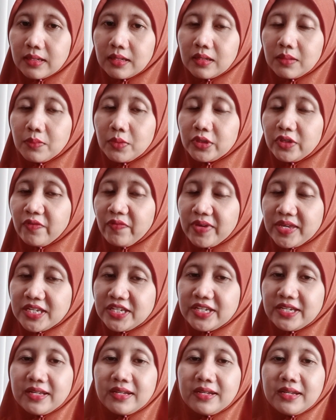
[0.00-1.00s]

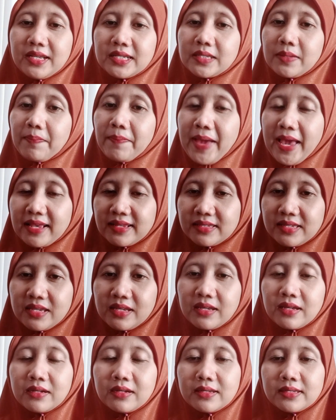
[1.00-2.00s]
motivation is a basic
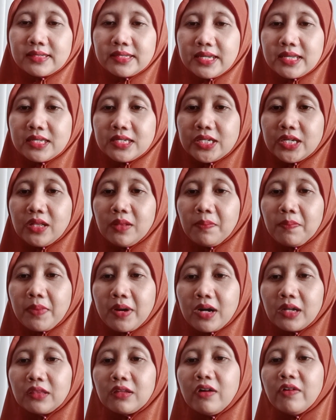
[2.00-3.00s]
and essential
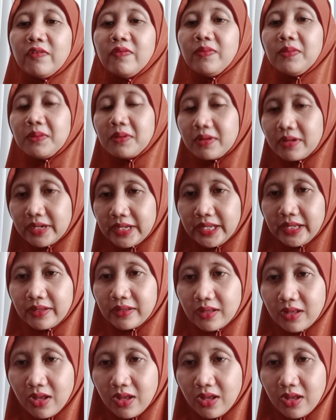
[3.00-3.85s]
part of learning.